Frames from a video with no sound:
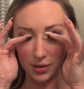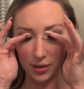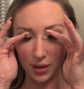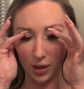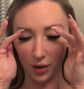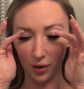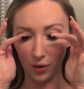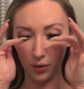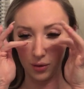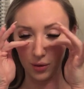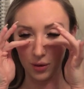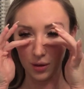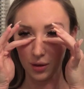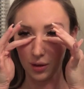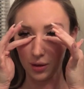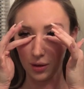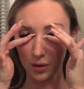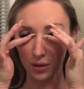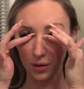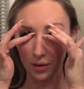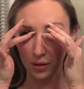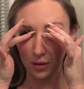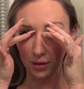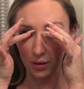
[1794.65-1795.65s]
So
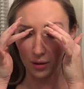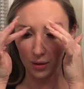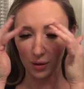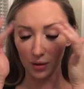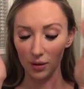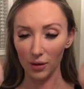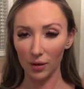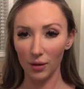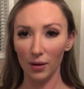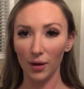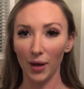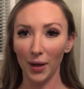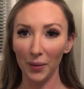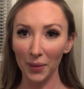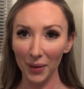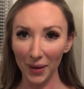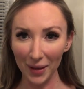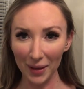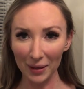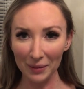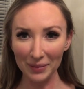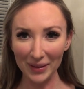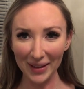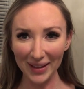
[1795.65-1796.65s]
I
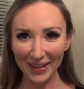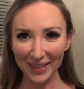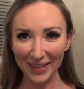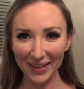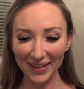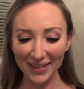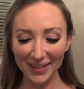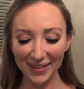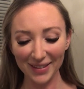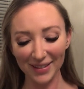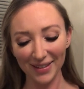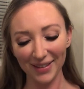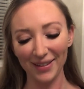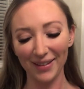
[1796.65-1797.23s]
wake up like this.